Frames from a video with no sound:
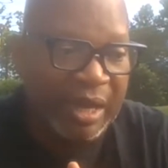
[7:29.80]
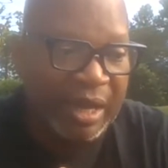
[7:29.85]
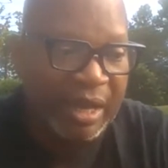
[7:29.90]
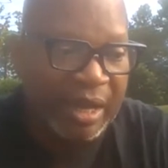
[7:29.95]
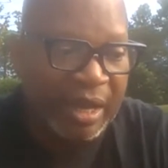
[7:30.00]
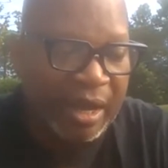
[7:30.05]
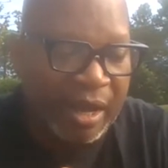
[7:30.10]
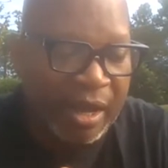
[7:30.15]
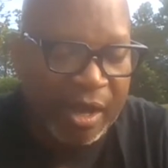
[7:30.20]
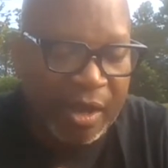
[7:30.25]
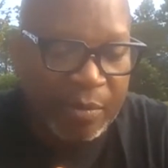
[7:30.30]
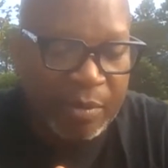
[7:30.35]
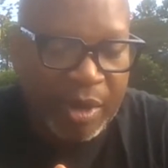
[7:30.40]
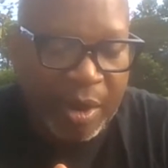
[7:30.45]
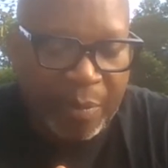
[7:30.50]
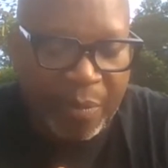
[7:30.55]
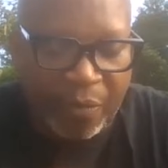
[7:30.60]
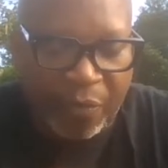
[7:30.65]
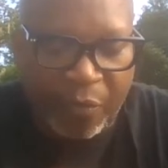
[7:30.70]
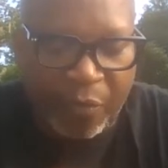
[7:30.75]

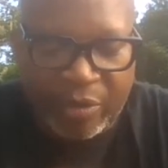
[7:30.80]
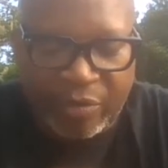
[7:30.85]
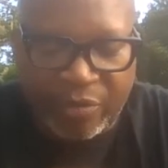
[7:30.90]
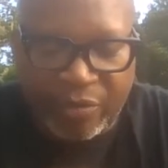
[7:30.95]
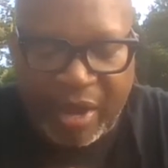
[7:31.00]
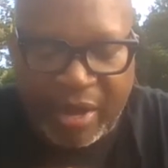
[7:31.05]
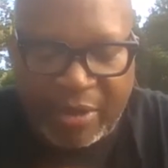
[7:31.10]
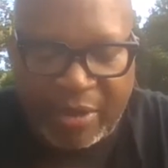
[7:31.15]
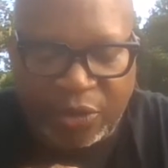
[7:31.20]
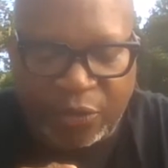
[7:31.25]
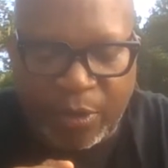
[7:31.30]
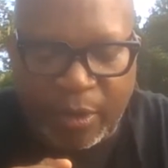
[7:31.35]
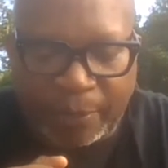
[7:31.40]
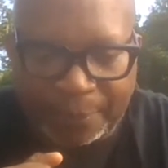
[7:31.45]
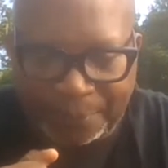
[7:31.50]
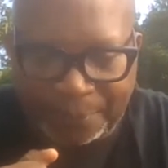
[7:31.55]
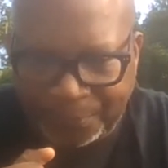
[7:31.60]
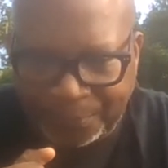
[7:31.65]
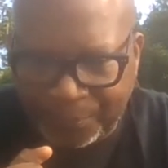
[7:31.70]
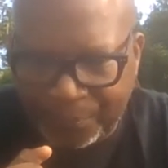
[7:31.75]
number 45 Trump,
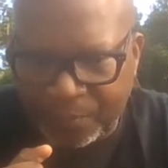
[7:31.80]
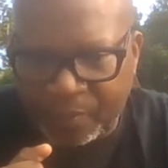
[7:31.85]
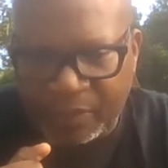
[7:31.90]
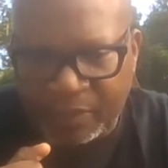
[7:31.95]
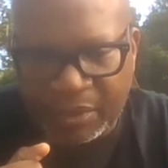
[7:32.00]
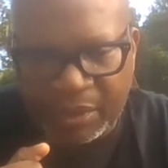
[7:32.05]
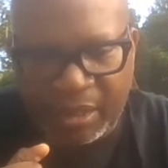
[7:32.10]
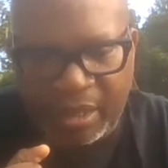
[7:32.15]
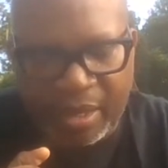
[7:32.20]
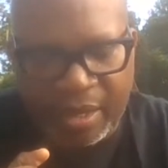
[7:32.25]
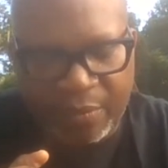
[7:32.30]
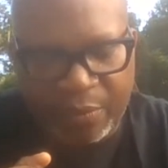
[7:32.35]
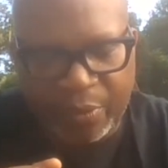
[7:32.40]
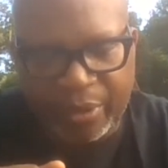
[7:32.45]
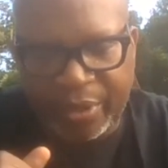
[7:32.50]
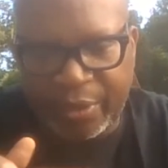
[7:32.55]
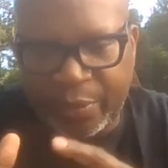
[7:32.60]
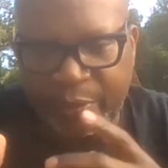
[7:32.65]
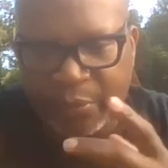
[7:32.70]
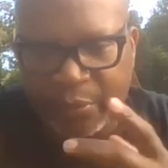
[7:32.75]

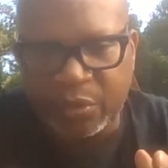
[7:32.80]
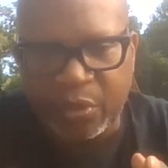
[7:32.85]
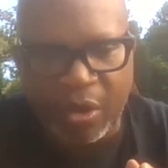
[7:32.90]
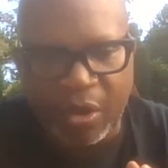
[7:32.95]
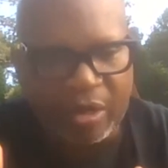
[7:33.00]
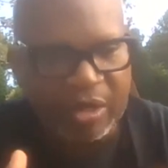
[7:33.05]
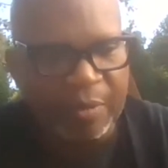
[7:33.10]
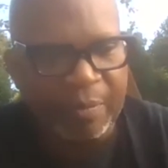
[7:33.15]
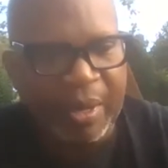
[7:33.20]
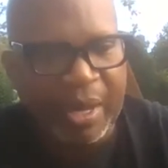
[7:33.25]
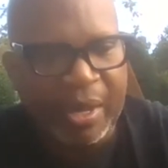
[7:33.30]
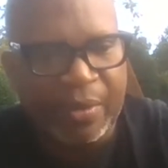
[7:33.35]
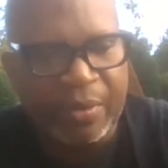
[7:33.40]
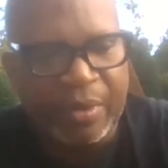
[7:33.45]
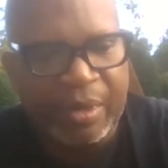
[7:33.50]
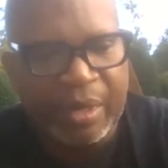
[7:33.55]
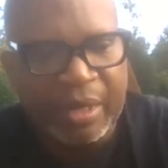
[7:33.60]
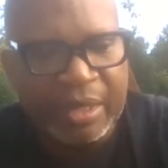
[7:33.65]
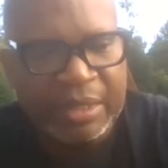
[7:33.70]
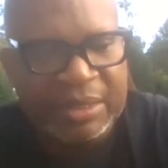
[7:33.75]
where he was talking about
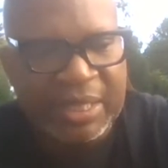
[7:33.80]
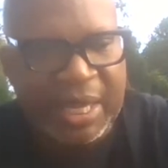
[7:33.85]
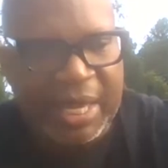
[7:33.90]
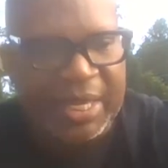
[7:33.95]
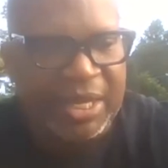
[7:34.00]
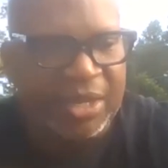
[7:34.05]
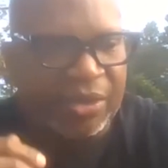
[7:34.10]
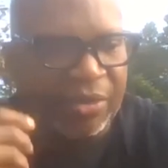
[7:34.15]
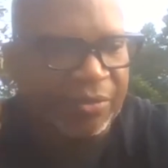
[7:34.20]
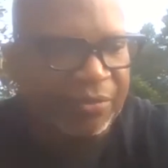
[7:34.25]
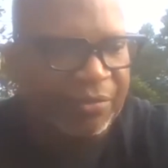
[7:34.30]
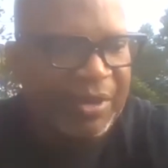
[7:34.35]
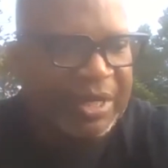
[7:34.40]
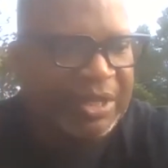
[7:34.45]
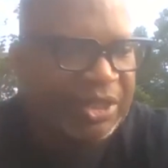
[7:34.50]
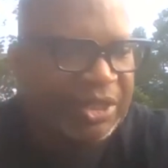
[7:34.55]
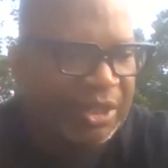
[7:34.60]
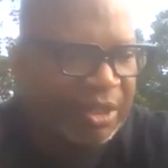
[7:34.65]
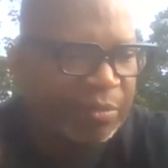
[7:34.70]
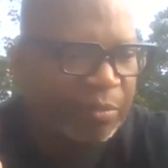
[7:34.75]
taking your
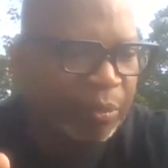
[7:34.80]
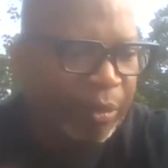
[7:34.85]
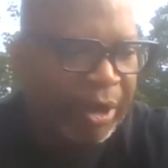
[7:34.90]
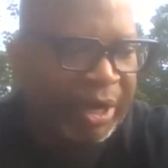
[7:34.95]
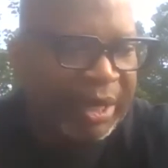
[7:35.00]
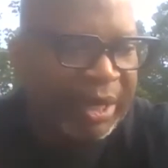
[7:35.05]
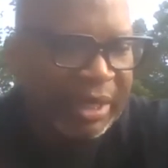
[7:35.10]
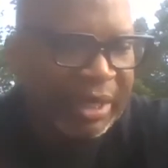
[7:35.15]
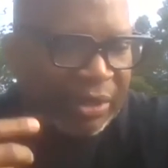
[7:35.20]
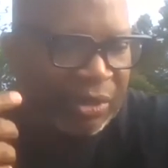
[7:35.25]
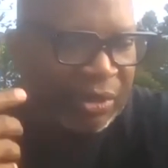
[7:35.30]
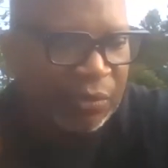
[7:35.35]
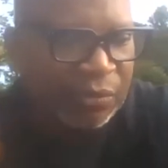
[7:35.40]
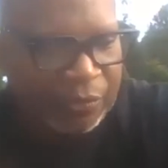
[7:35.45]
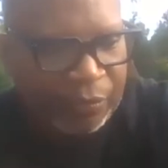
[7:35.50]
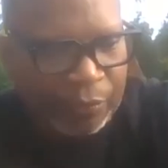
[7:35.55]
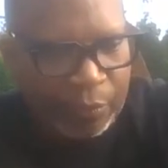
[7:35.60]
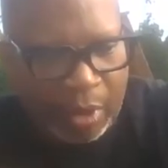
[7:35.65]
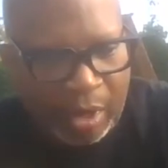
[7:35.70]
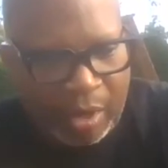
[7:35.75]
vision, bringing it
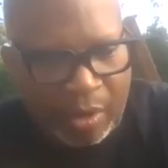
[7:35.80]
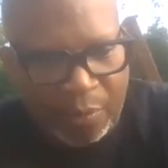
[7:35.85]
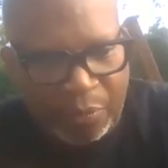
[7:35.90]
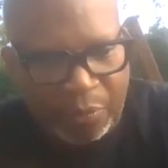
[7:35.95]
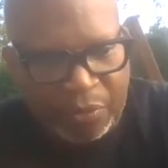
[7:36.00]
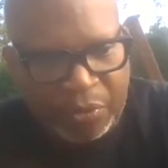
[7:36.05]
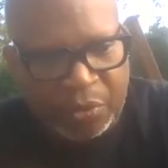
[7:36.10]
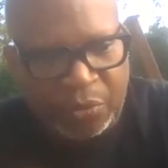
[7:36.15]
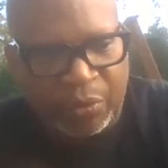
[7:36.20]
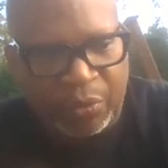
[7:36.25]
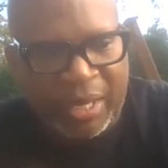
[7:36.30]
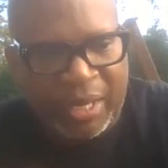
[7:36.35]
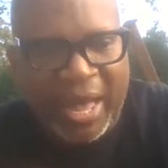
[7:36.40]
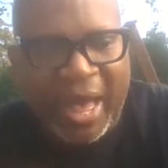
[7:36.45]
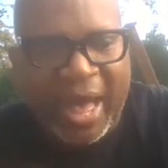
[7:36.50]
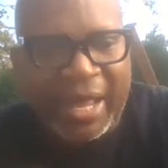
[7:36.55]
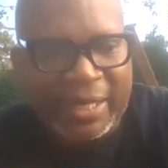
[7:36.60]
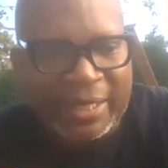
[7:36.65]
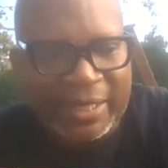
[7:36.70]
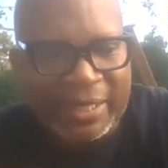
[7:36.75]
to
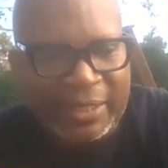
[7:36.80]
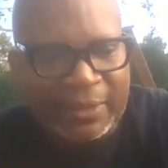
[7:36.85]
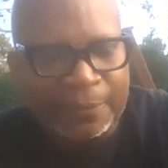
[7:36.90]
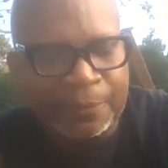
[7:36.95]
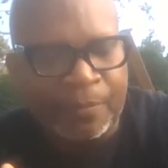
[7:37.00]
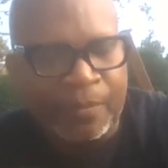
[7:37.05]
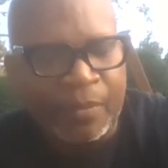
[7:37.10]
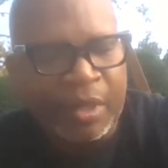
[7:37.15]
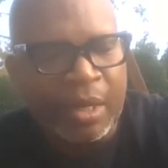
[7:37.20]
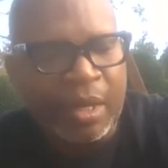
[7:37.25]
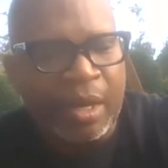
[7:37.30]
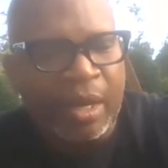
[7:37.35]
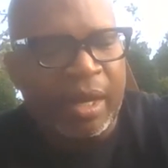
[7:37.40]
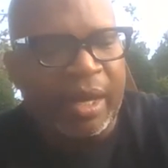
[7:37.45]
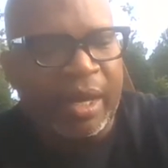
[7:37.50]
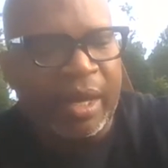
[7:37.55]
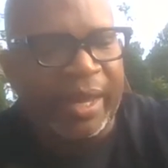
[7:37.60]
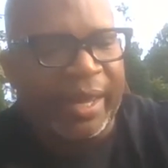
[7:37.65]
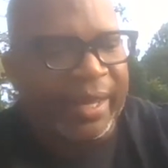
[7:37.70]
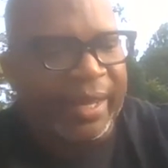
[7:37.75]
reality,
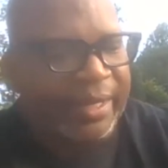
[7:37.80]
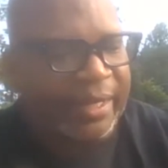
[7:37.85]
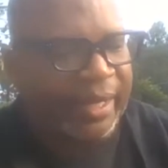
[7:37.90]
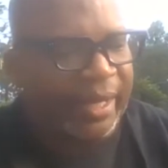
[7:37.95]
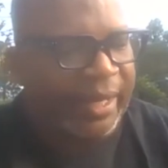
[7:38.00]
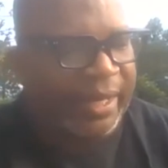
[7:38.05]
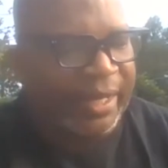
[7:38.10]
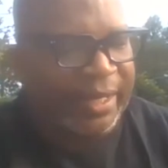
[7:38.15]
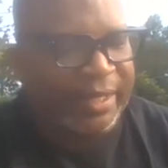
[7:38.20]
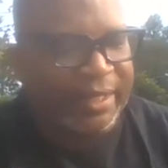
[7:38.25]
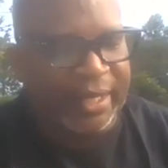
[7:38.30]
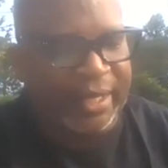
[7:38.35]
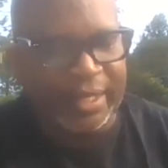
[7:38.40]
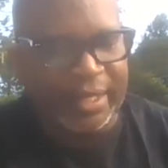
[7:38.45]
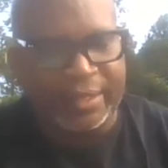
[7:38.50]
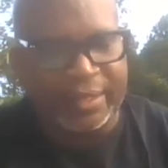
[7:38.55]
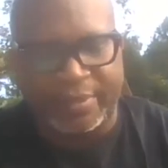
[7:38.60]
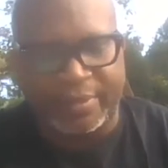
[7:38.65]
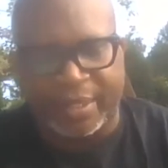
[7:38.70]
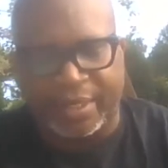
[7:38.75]
and
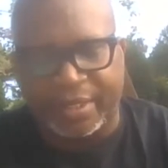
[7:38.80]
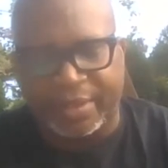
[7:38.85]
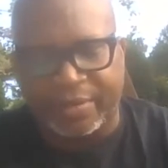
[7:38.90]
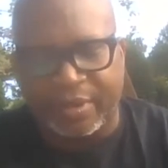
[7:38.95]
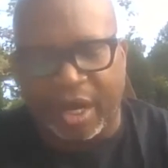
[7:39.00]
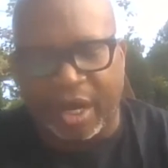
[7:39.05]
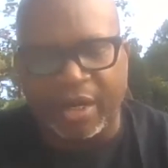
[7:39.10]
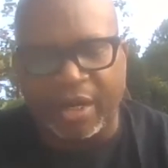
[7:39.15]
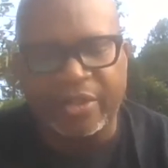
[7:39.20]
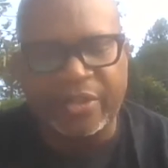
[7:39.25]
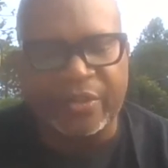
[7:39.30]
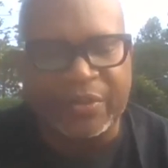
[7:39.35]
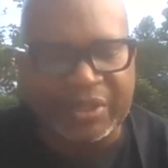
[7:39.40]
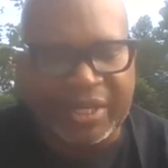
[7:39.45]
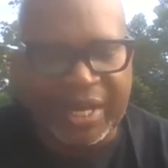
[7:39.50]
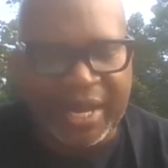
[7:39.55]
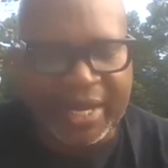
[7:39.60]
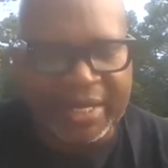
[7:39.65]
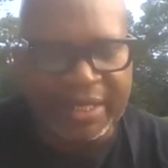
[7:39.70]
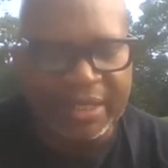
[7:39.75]

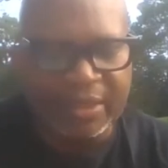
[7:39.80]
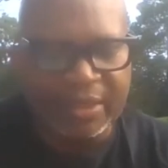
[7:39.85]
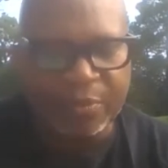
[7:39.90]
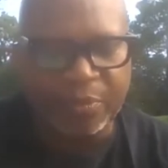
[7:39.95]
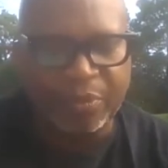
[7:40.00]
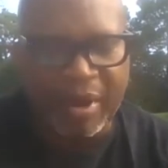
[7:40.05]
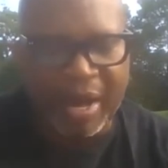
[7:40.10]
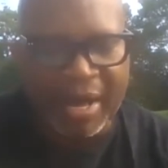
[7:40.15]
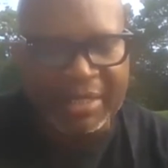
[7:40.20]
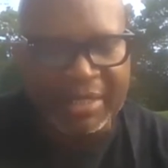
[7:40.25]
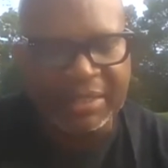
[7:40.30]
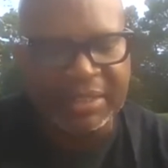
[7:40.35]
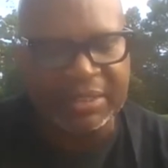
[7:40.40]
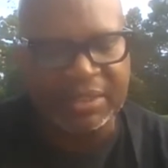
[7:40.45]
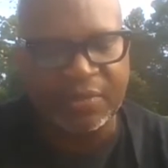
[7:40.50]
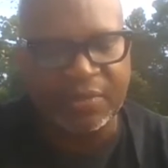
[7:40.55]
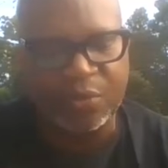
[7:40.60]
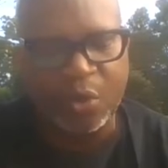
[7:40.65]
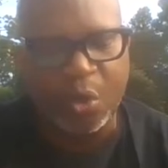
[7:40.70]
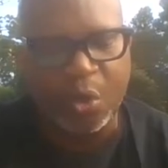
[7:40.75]
understanding the process
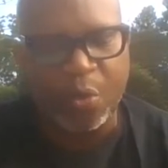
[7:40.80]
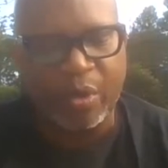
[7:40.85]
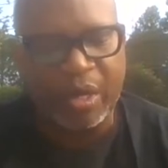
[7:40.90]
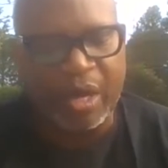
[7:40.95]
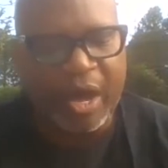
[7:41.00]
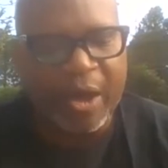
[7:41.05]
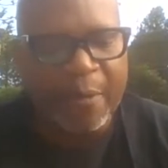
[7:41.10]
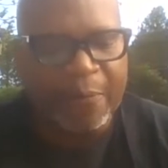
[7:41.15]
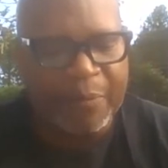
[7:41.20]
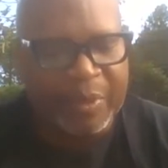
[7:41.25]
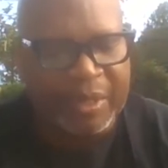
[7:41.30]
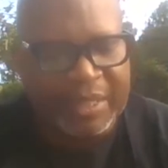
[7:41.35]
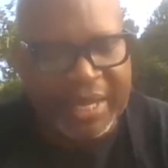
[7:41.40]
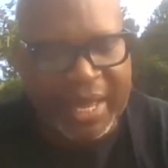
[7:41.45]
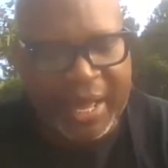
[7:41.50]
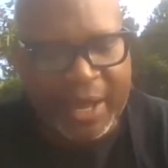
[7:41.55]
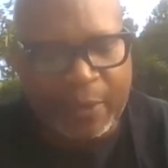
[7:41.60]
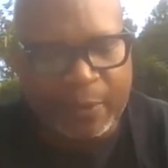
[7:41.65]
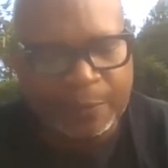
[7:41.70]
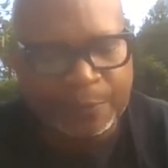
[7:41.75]
of going up and
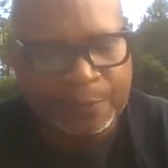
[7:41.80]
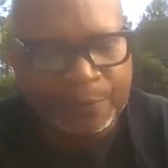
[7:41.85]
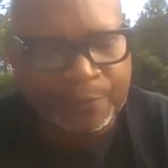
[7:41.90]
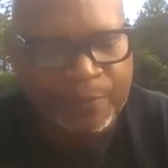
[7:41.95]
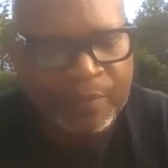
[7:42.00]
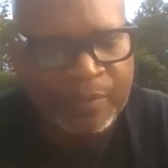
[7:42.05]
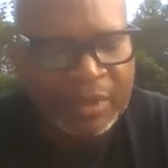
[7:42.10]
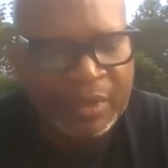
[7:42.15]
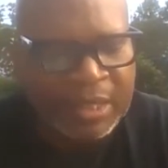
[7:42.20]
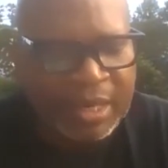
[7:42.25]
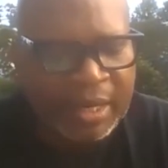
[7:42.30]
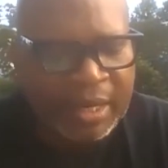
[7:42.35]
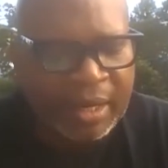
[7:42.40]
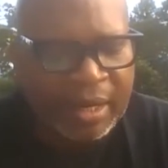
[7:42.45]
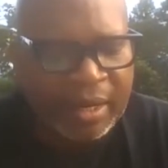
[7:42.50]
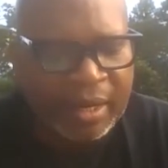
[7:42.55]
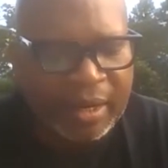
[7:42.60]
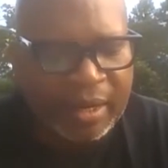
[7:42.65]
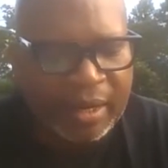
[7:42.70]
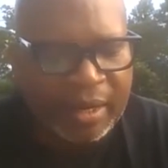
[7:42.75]
down,
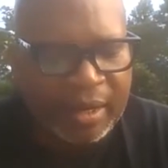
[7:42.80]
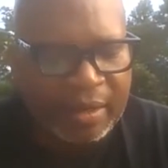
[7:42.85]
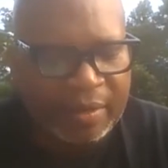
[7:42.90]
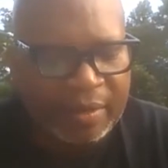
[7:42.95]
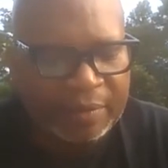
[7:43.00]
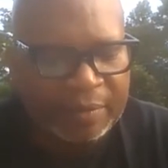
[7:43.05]
uh,